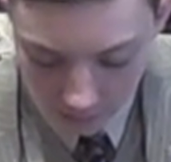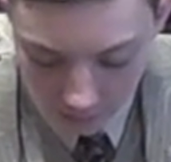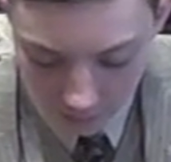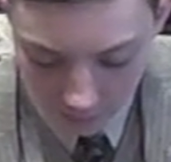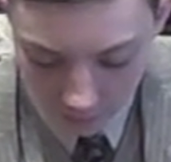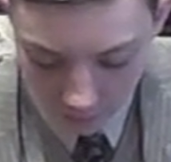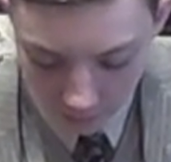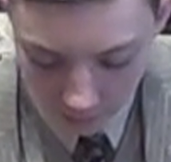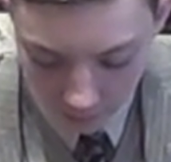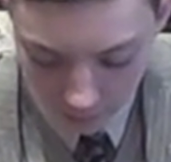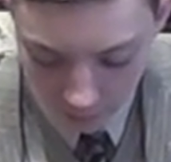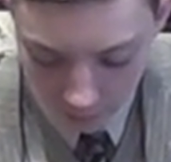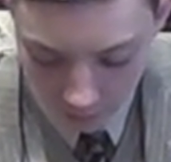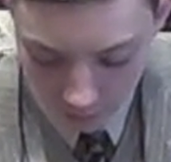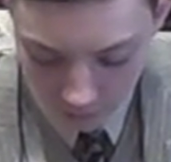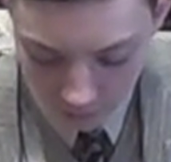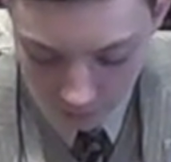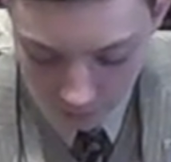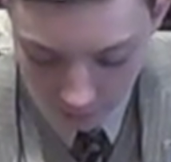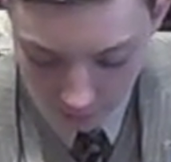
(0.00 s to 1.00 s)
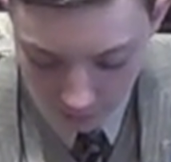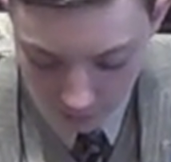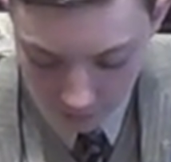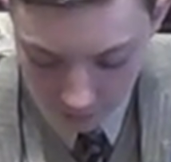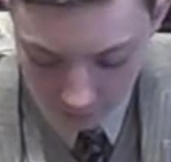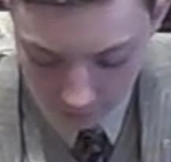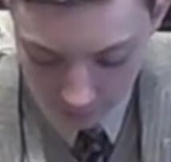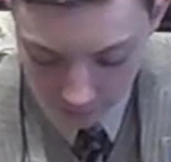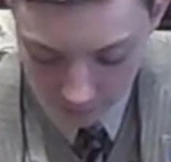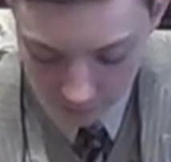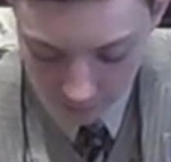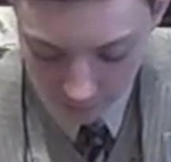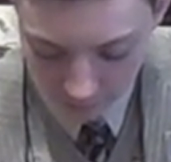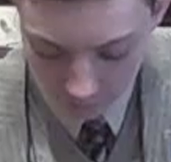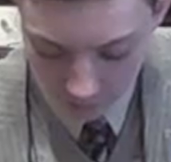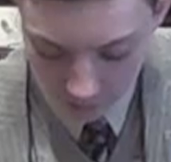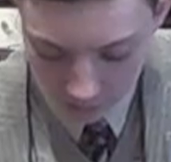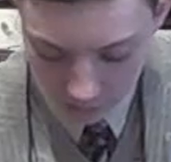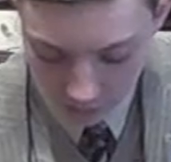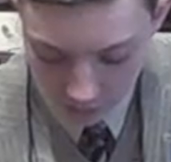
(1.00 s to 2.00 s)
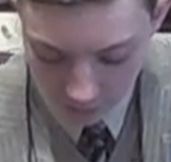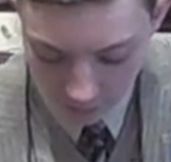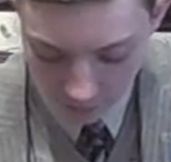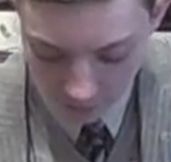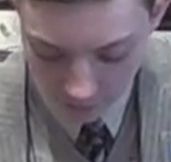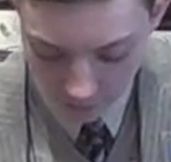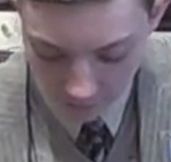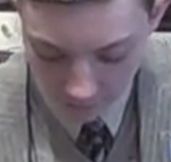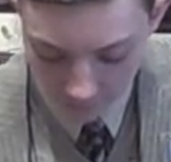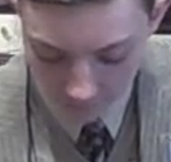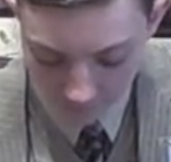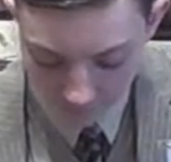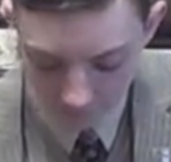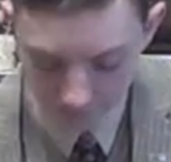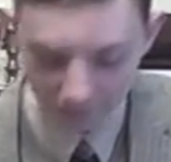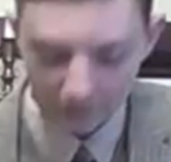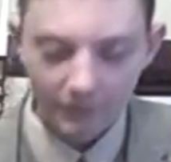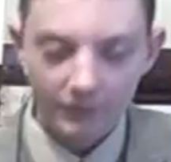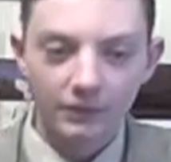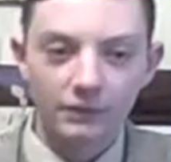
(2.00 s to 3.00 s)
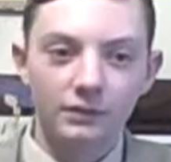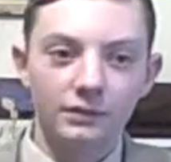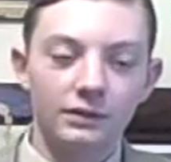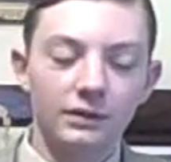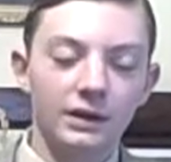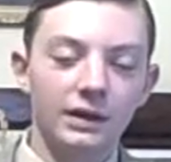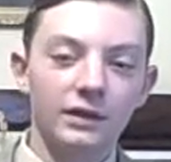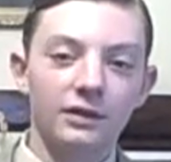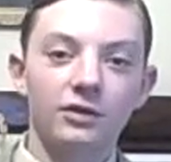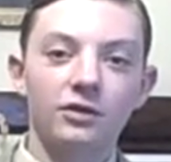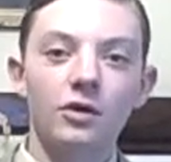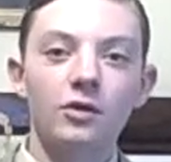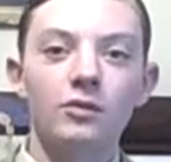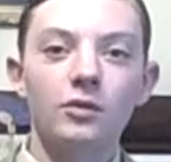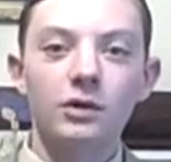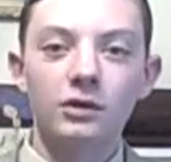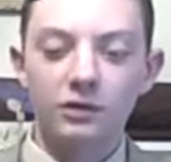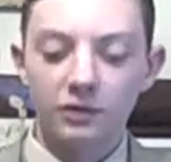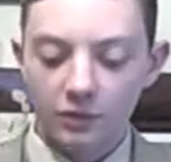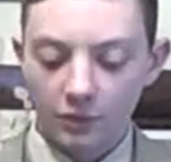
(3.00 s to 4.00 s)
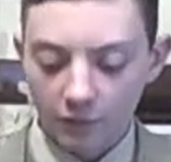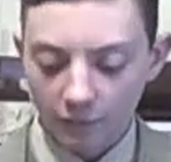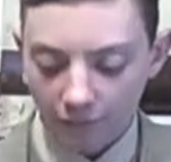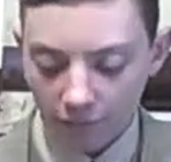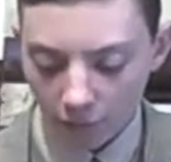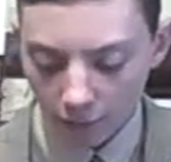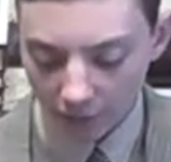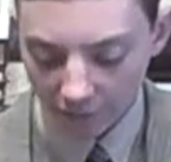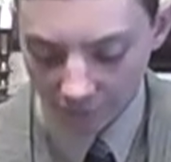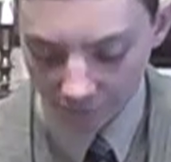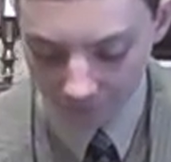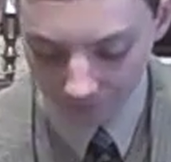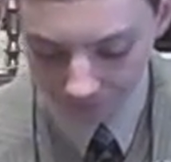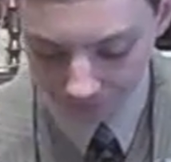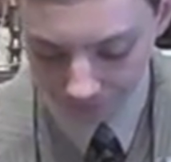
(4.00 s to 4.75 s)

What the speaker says: Cerclose, etc., ginseng, and so on and so forth.